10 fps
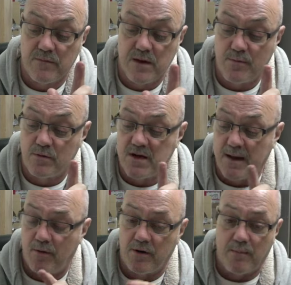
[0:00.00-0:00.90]
Double
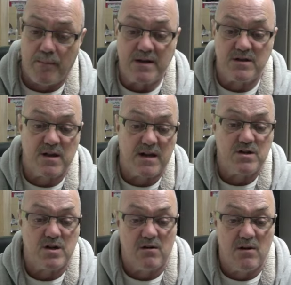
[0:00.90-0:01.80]
tap on the
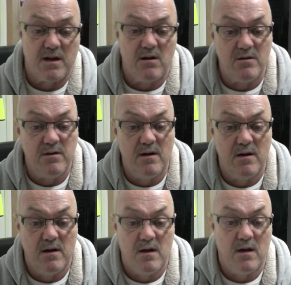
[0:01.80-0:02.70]
Basestation icon
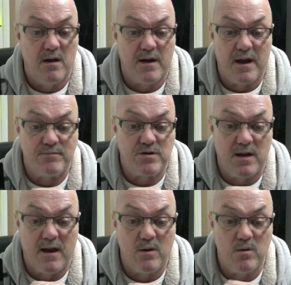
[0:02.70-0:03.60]
and up she
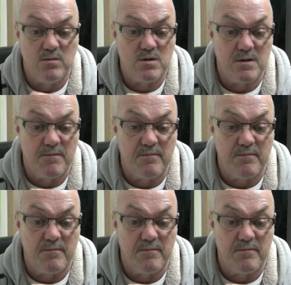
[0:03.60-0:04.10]
loads.